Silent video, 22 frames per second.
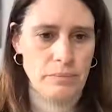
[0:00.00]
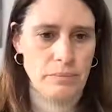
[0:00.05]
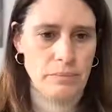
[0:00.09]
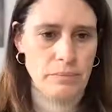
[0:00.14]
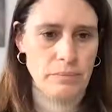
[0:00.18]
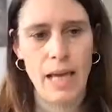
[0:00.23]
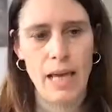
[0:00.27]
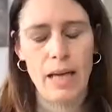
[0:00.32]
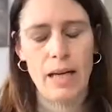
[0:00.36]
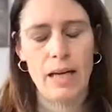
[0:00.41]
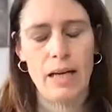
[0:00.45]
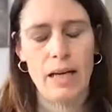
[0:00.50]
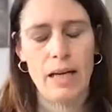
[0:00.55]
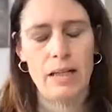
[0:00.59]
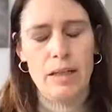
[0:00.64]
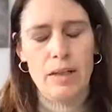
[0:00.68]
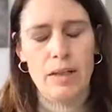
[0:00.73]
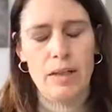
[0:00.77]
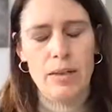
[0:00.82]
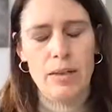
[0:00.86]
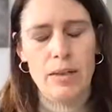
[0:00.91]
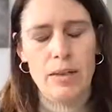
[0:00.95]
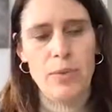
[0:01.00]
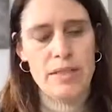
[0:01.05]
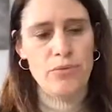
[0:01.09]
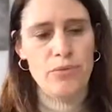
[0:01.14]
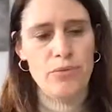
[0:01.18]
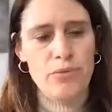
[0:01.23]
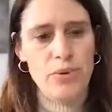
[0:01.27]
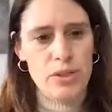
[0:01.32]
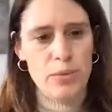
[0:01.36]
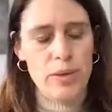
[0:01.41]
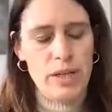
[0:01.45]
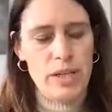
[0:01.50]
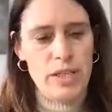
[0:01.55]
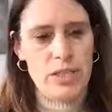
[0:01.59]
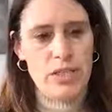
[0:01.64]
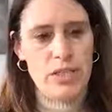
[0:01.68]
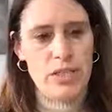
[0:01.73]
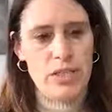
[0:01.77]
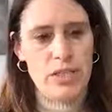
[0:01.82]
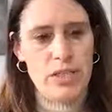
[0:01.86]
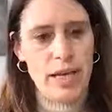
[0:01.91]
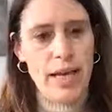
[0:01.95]
To answer the first
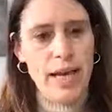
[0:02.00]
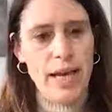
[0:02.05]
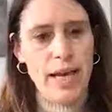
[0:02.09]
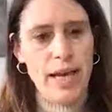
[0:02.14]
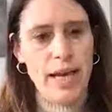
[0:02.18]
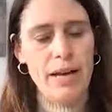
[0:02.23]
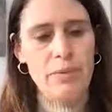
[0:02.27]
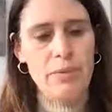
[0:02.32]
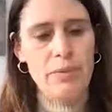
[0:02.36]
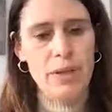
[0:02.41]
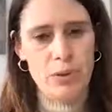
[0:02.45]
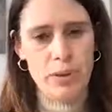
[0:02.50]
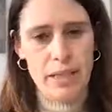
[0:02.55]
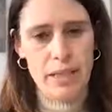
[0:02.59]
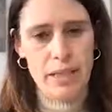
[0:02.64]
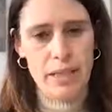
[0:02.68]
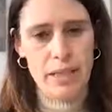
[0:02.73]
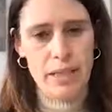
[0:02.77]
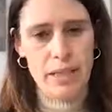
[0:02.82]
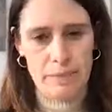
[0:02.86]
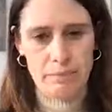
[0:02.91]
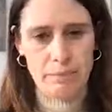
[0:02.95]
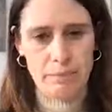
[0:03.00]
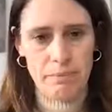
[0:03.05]
question, can we treat?